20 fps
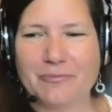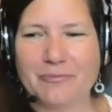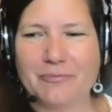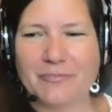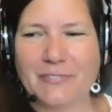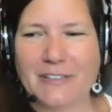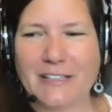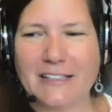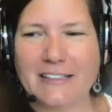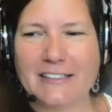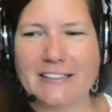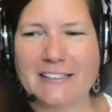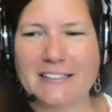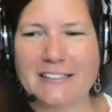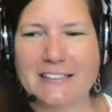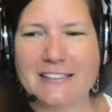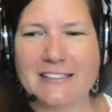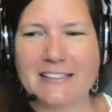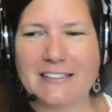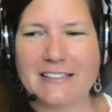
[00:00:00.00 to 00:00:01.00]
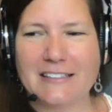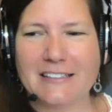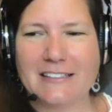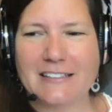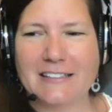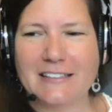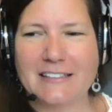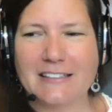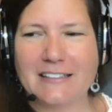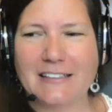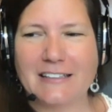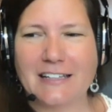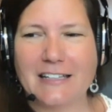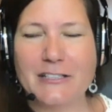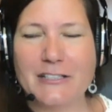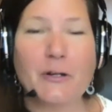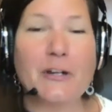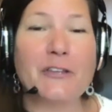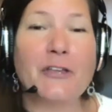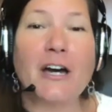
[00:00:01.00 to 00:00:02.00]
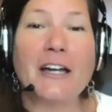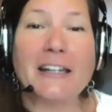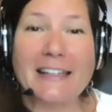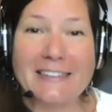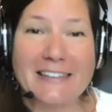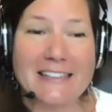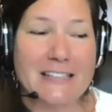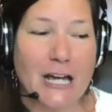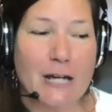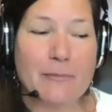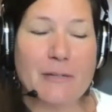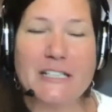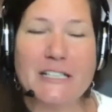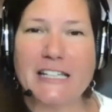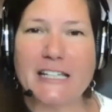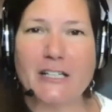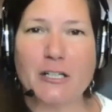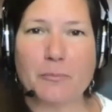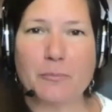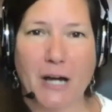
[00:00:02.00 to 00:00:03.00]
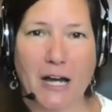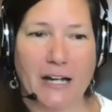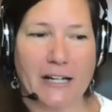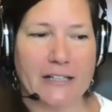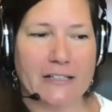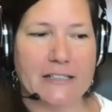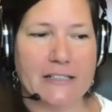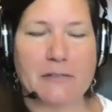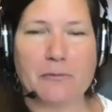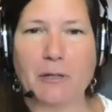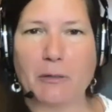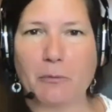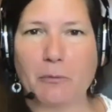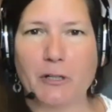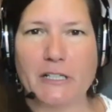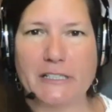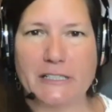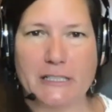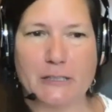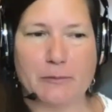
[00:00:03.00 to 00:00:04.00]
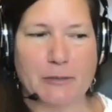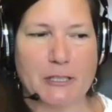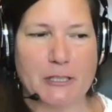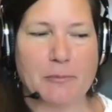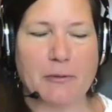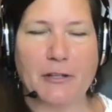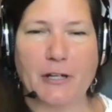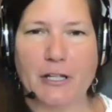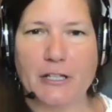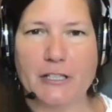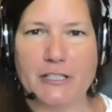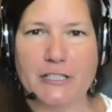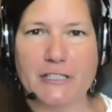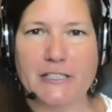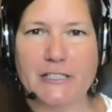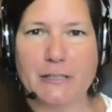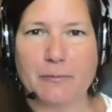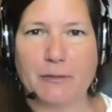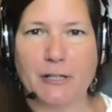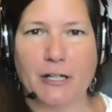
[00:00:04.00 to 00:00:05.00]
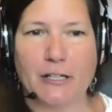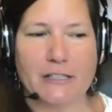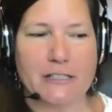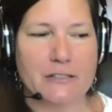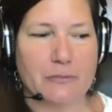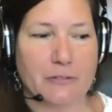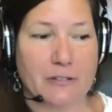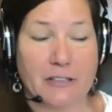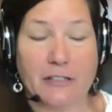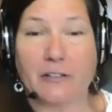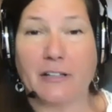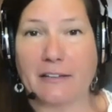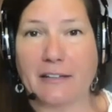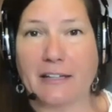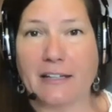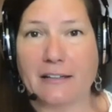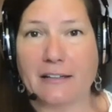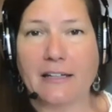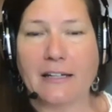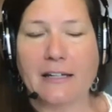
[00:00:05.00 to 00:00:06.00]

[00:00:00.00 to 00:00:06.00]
And so I thought at the time I was saying goodbye to my work as a speech pathologist, to be honest with you. And then